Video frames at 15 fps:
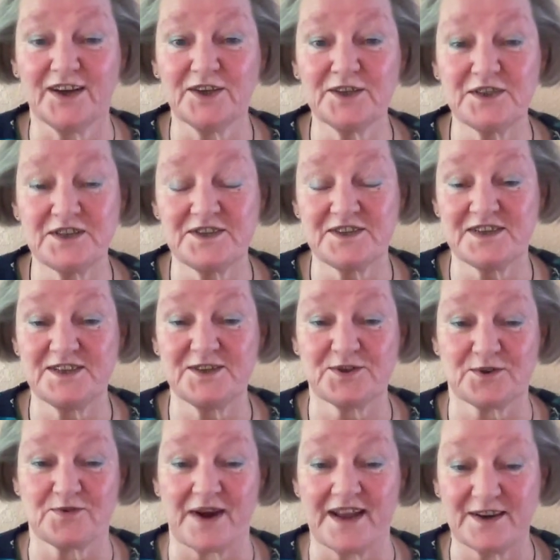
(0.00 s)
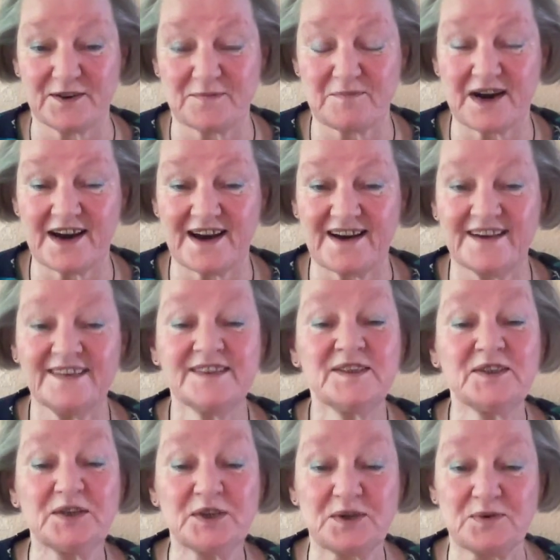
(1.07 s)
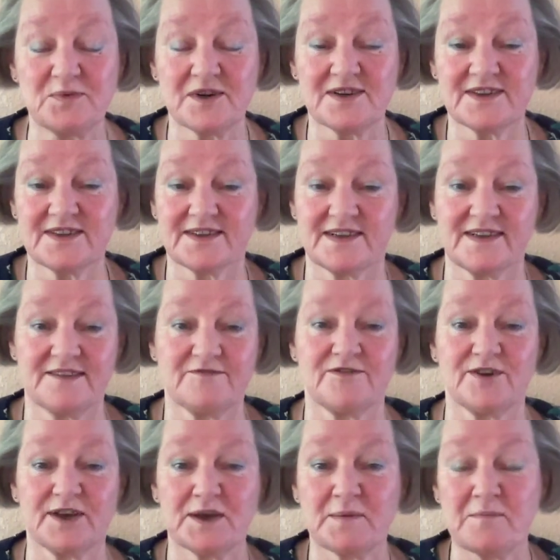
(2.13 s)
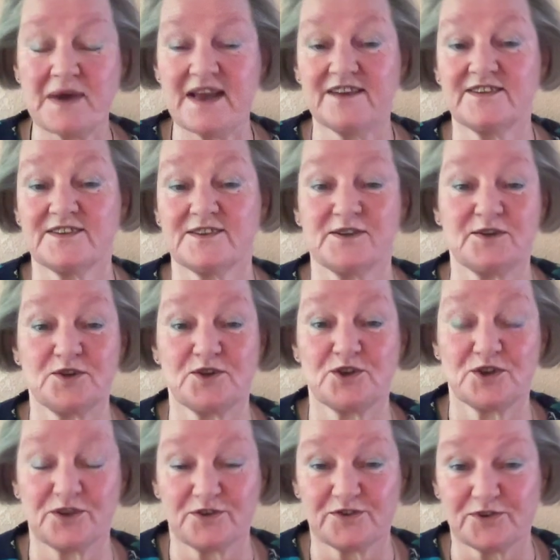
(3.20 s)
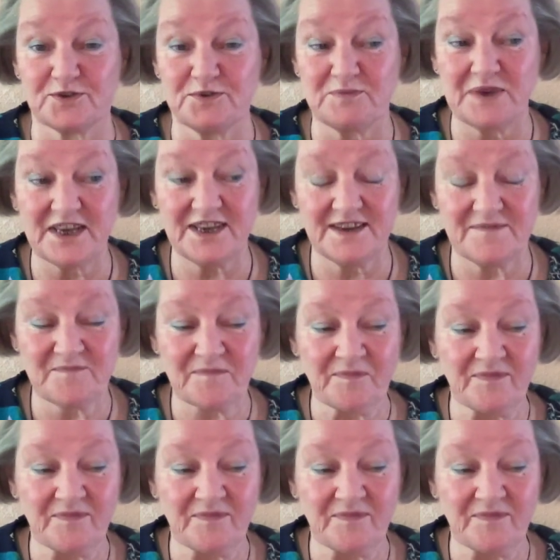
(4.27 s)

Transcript: a deceased grandma who was delivering a message through me.